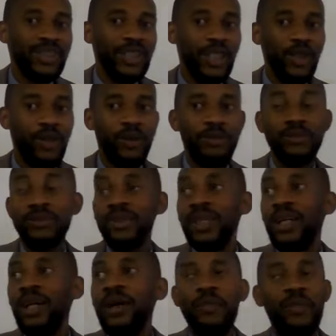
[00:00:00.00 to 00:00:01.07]
You know?
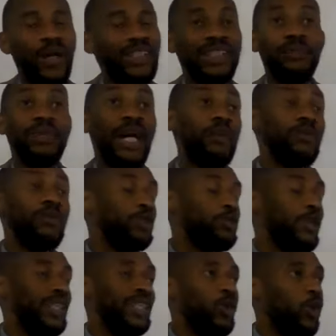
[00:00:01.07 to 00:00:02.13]
But sometimes you
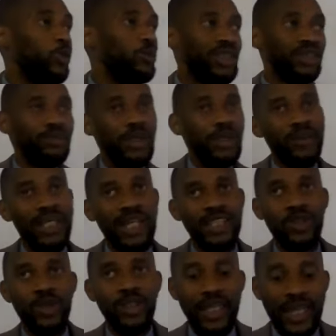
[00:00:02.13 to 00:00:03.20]
find in homes, maybe
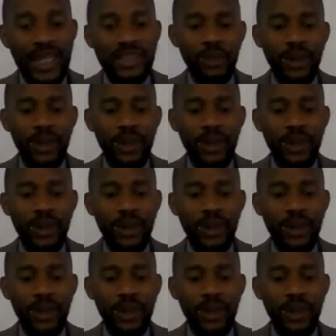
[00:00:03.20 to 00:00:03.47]
that's not the case.